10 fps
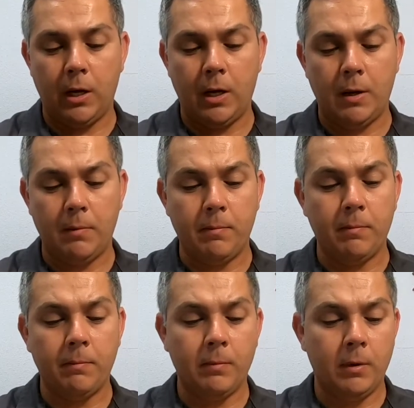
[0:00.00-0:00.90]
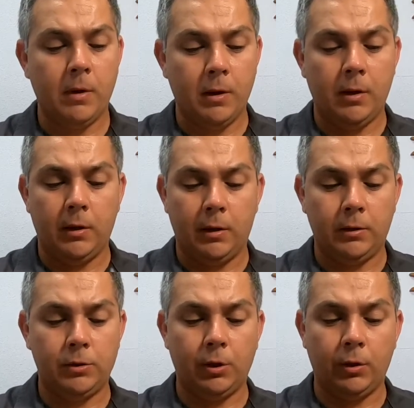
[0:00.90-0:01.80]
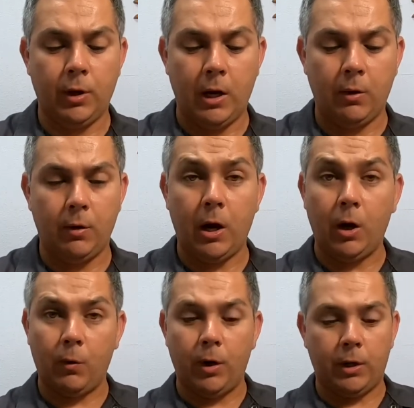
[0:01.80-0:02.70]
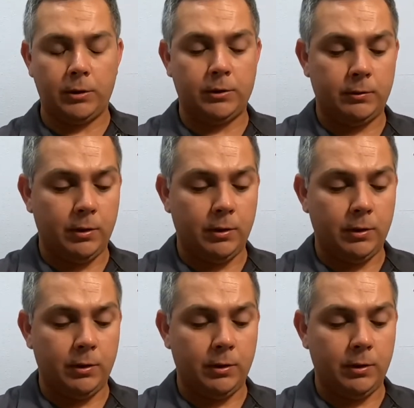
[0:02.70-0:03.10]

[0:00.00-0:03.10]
Let me show you how it works.